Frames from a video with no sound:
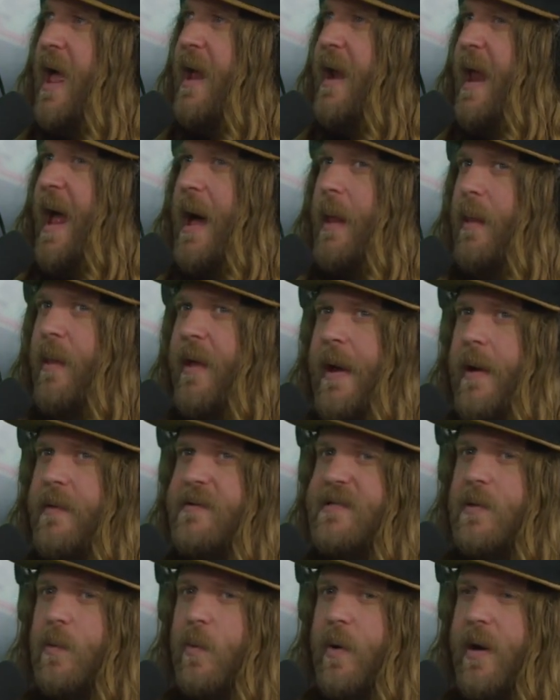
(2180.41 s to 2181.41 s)
an
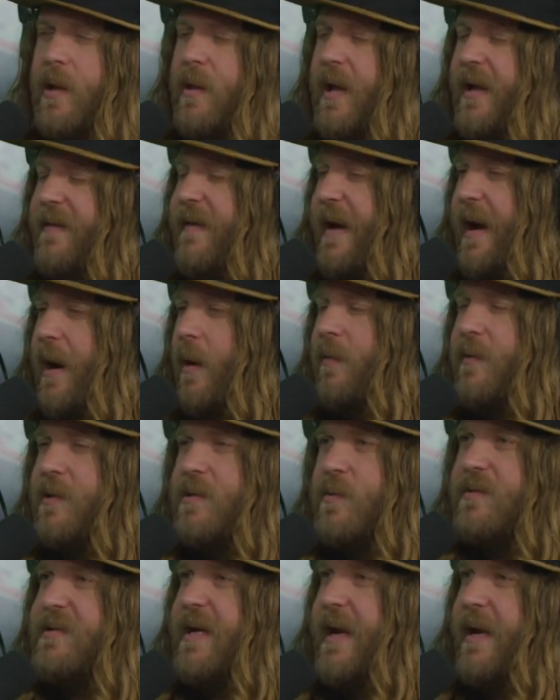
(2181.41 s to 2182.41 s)
outlet to where like the
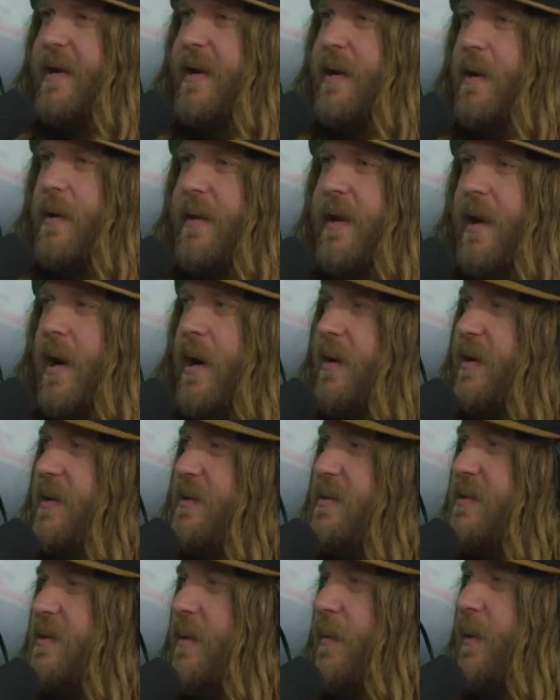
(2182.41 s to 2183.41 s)
elders will take care of the
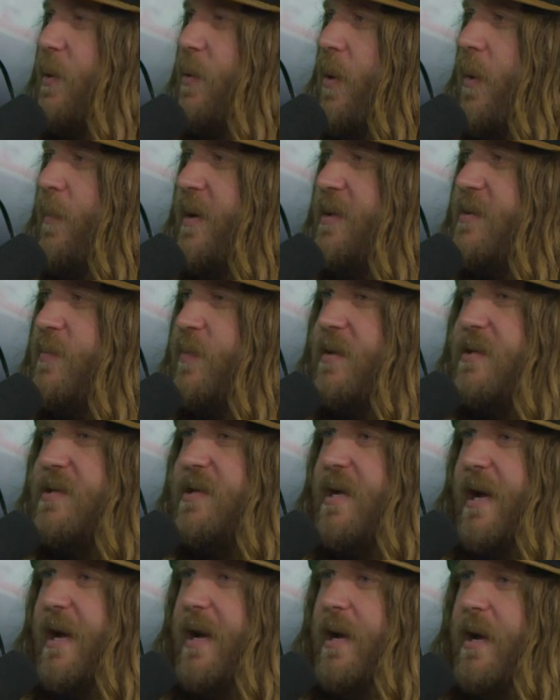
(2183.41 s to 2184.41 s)
youngers, the grommets per
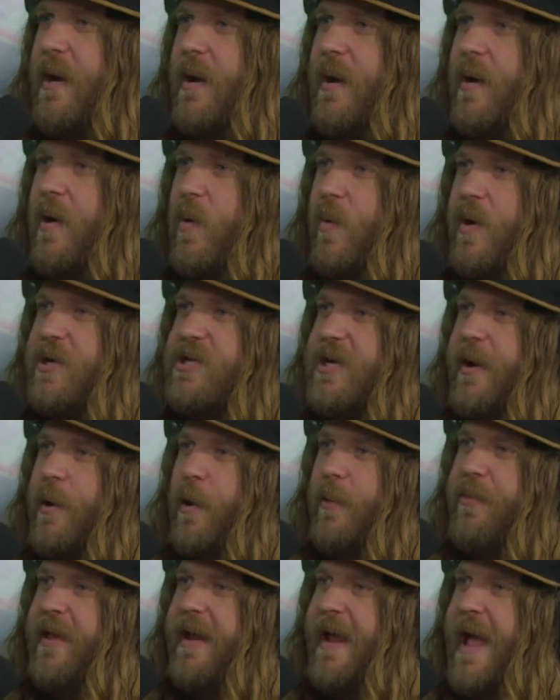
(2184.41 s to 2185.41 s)
se, which I
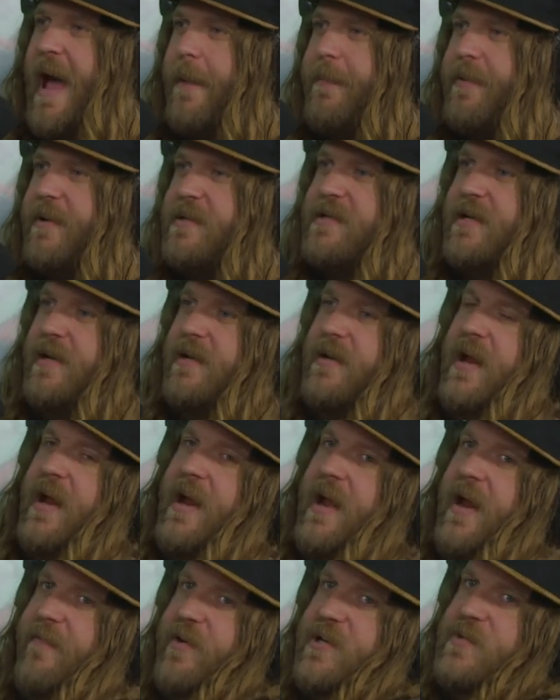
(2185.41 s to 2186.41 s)
don't think happens in
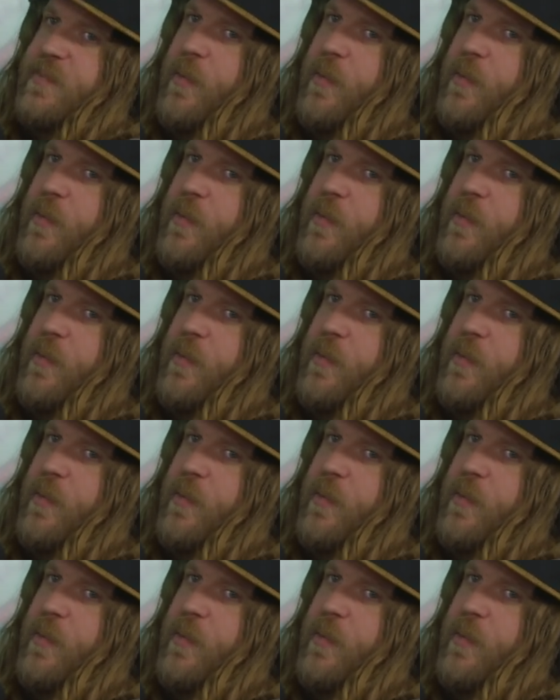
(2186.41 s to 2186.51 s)
in every